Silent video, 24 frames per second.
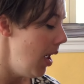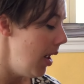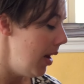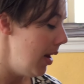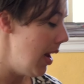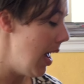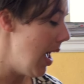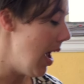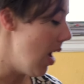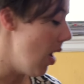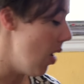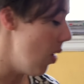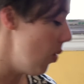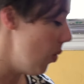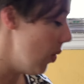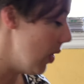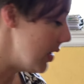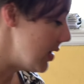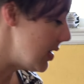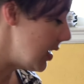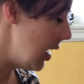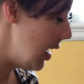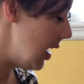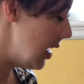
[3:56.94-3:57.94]
Now,
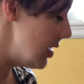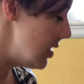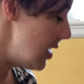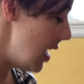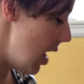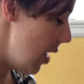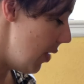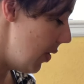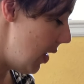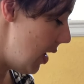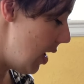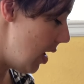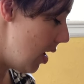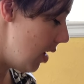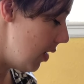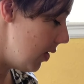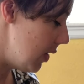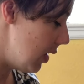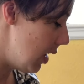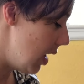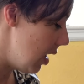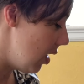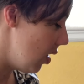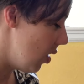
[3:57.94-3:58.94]
once I get down there,
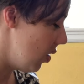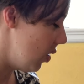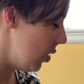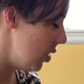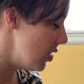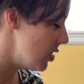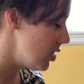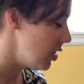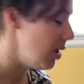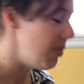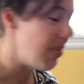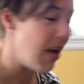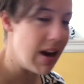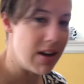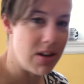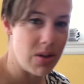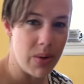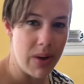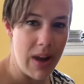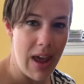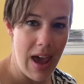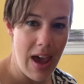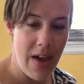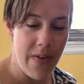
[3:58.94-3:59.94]
then I go usually back to
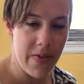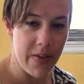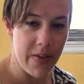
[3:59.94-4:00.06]
an A